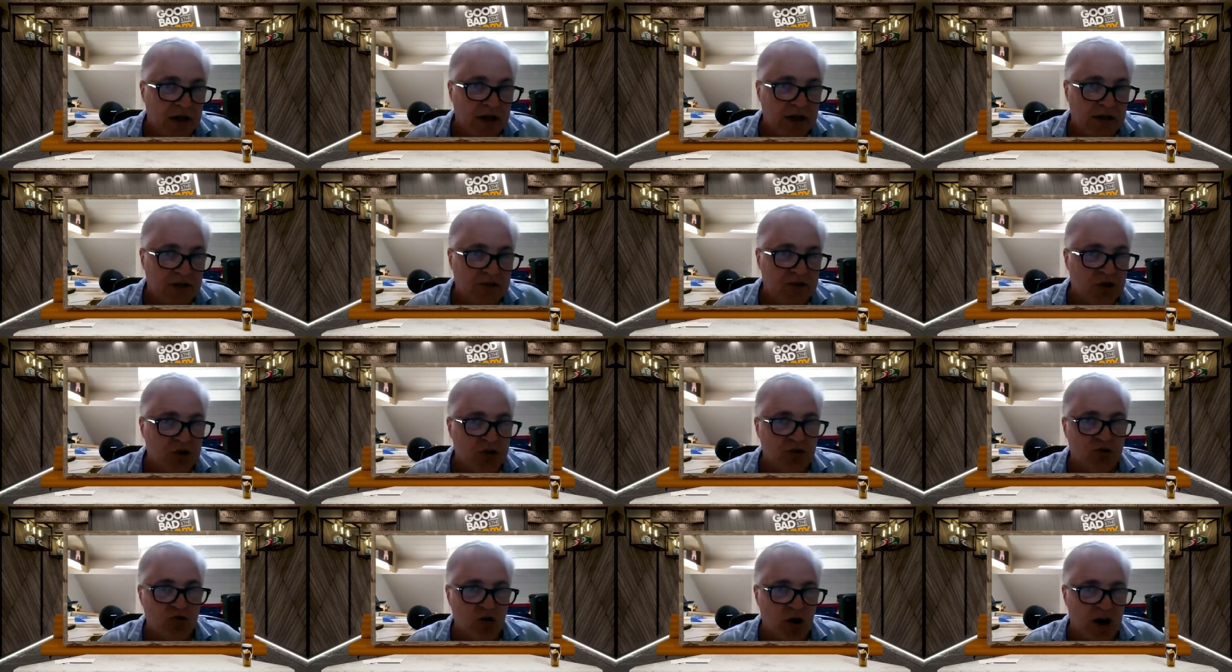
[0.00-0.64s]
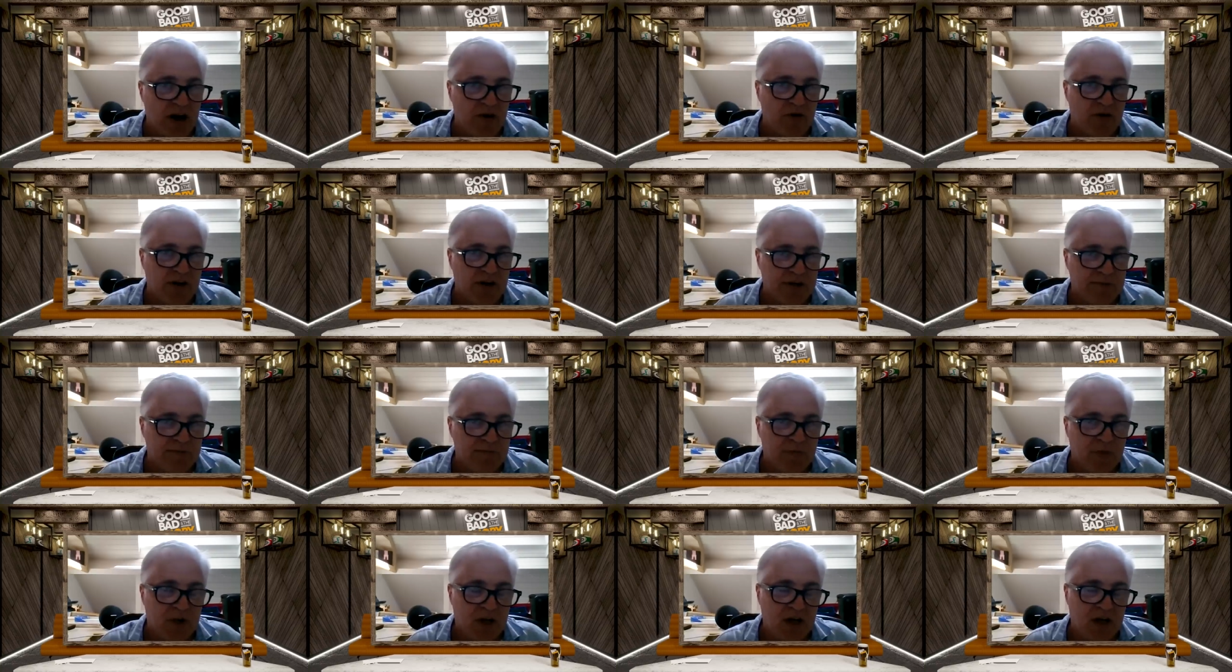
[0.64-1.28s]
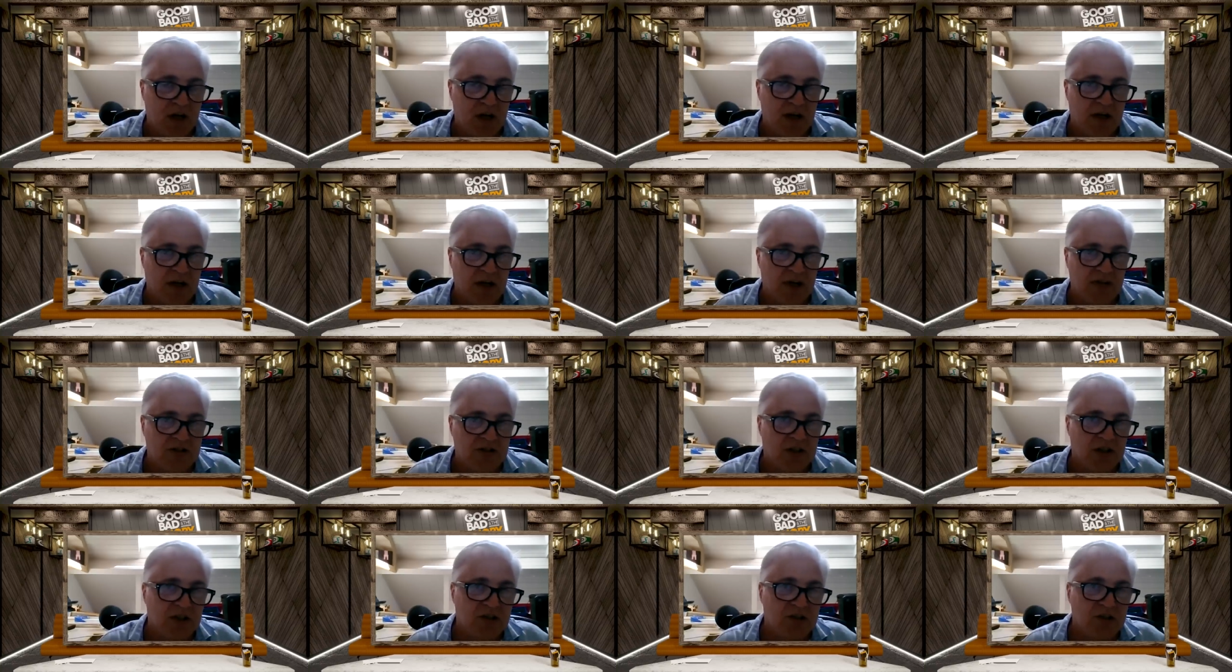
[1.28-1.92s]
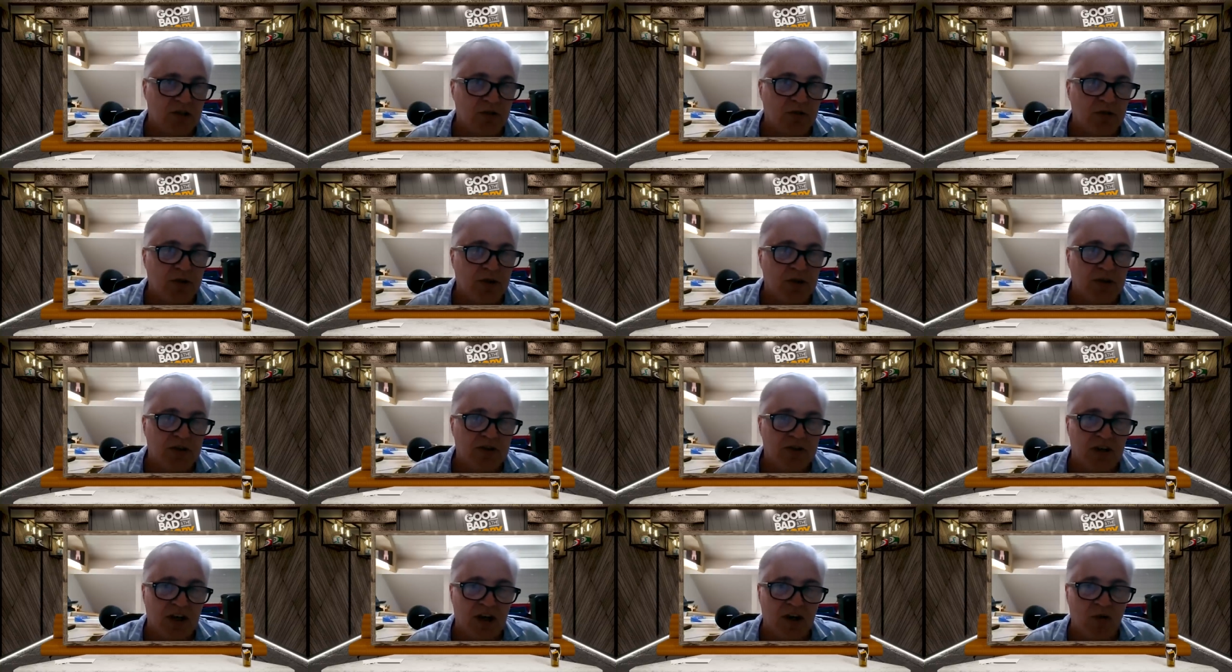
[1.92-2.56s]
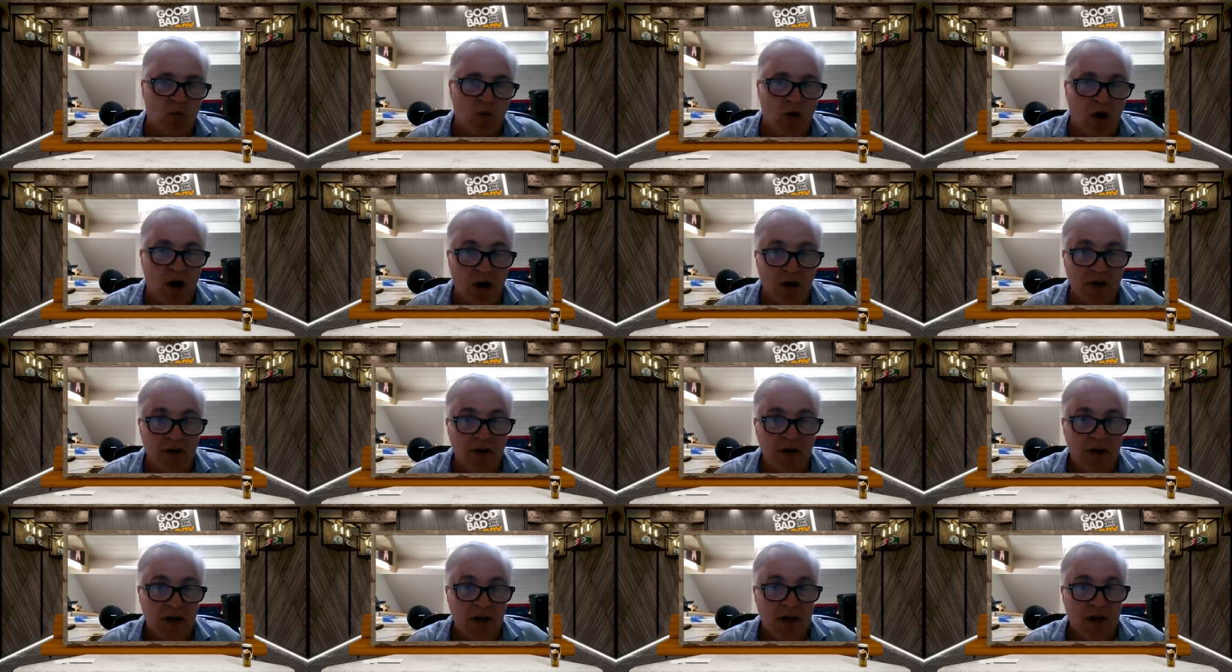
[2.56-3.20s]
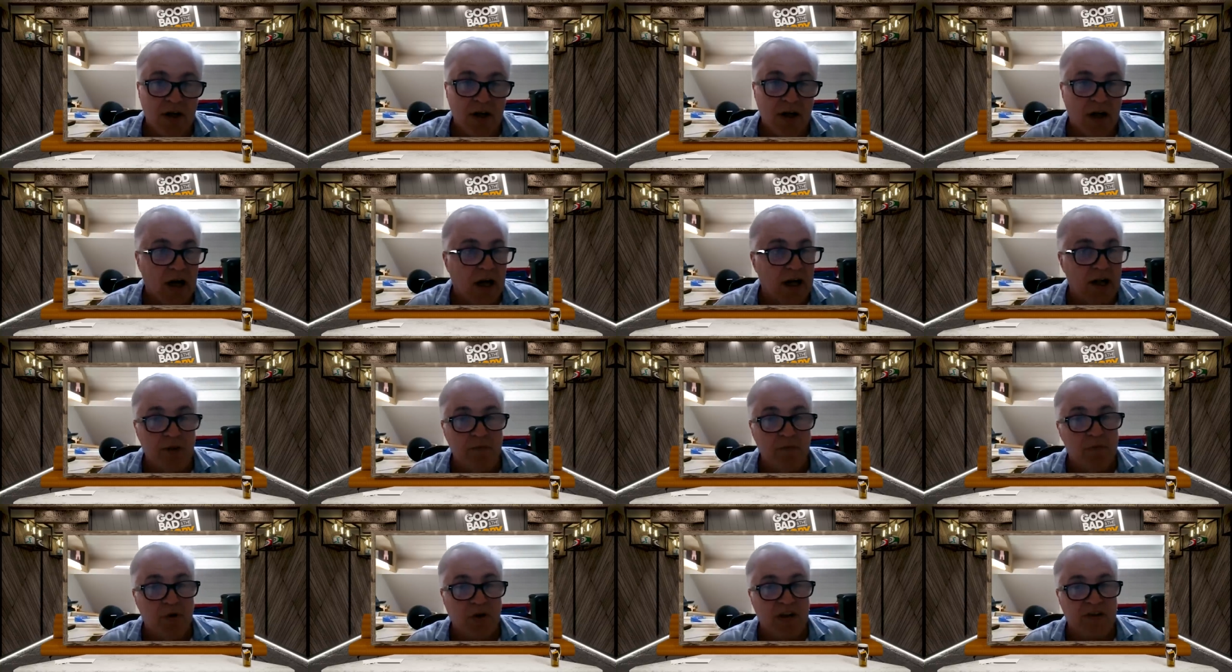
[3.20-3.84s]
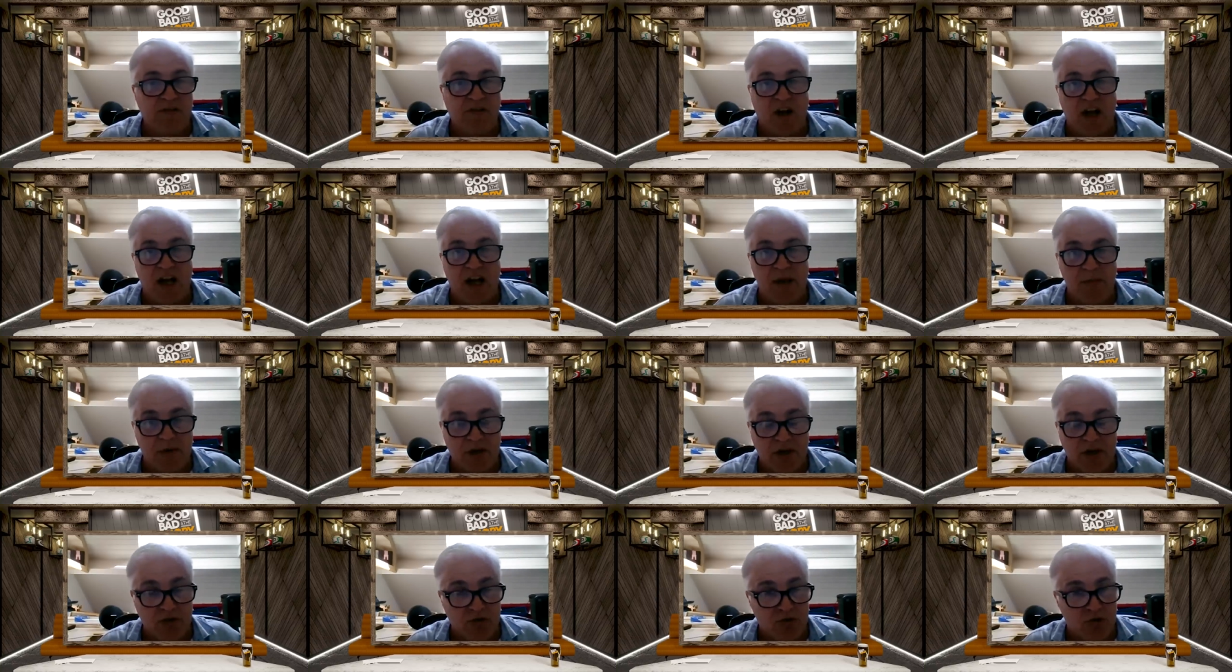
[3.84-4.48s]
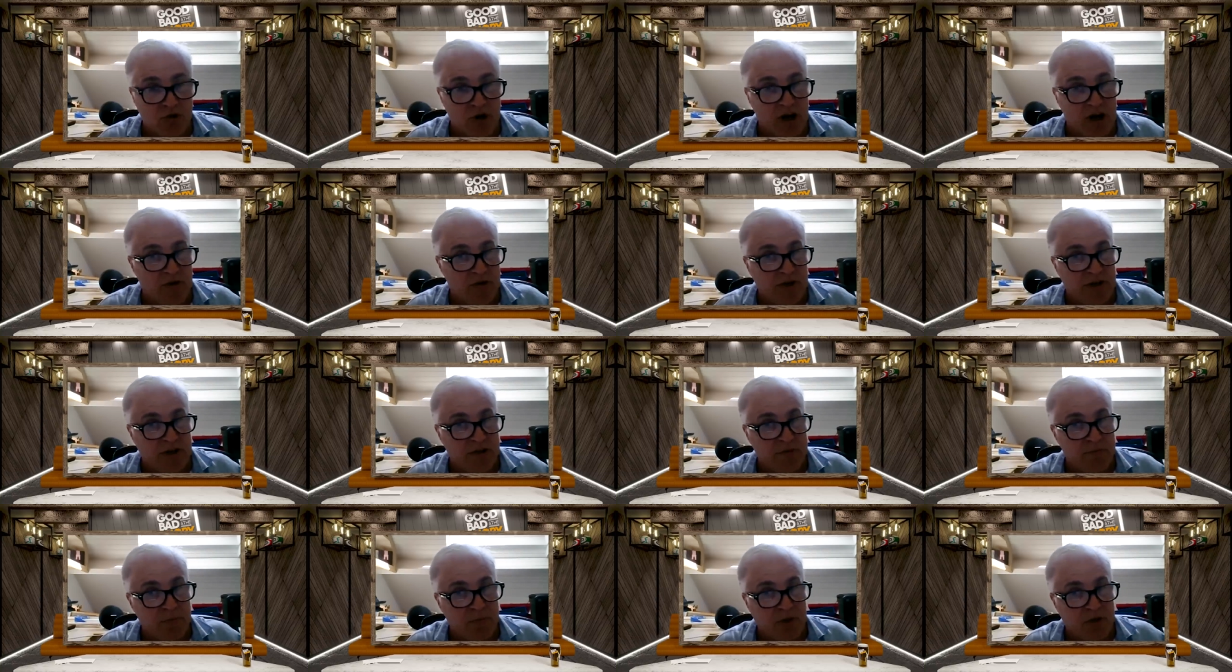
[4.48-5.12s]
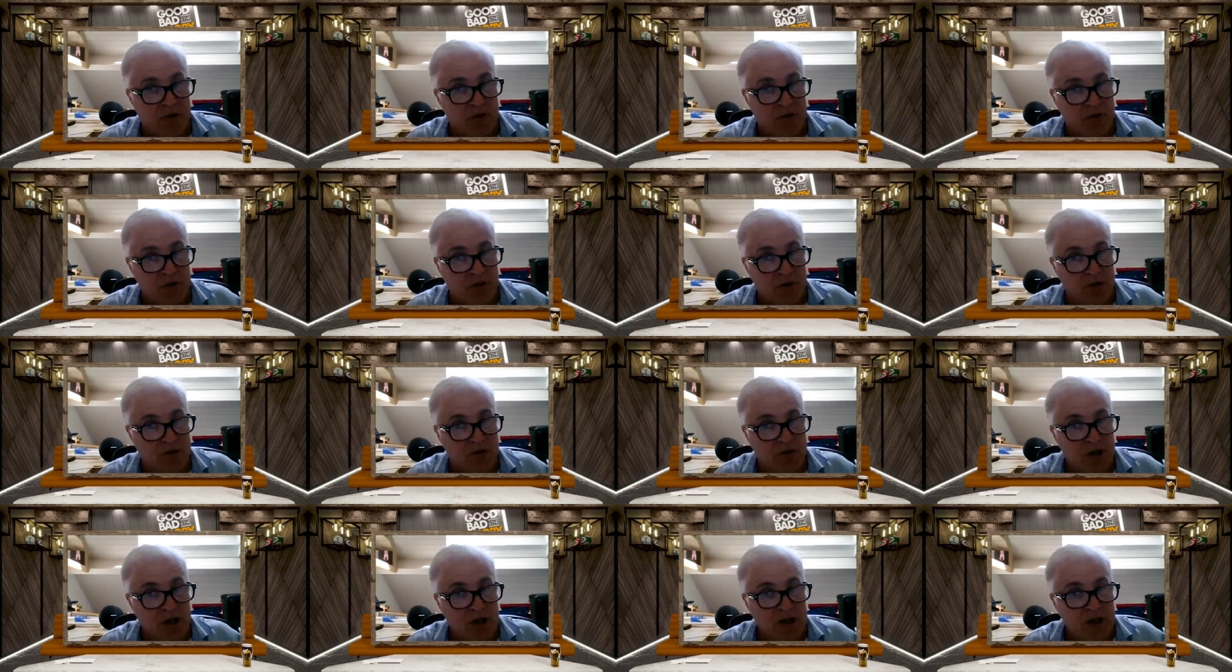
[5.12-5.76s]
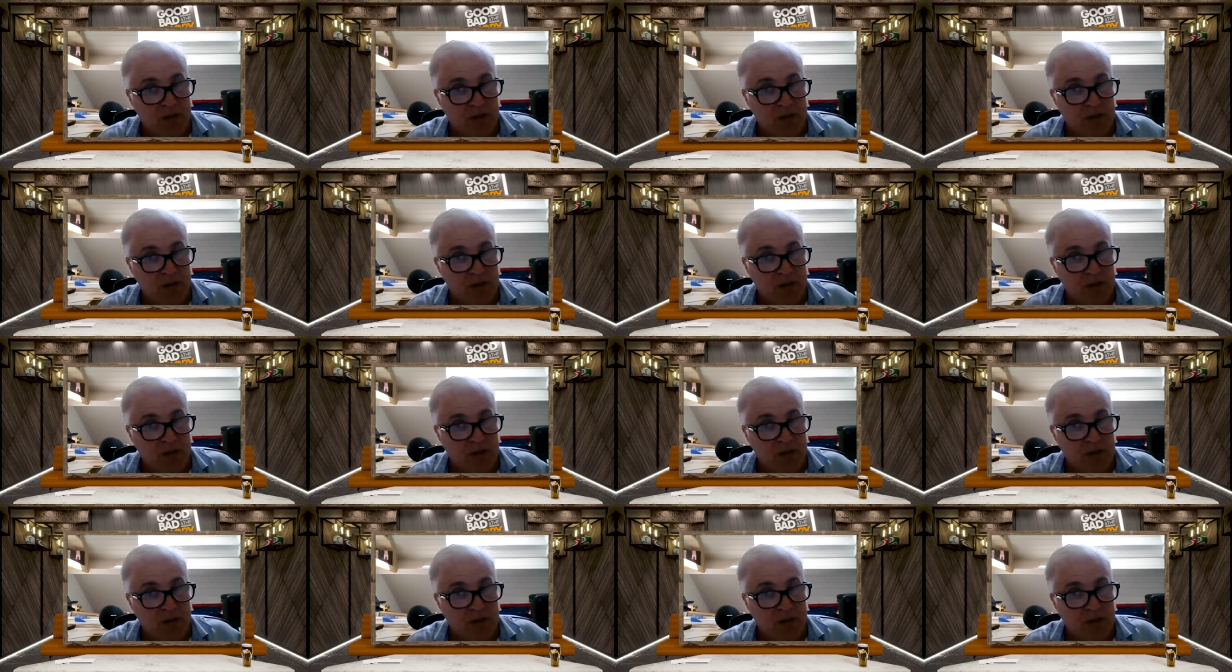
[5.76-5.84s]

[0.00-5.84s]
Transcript: is contrarian. And I'd say two things there. One, I don't believe I am a contrarian because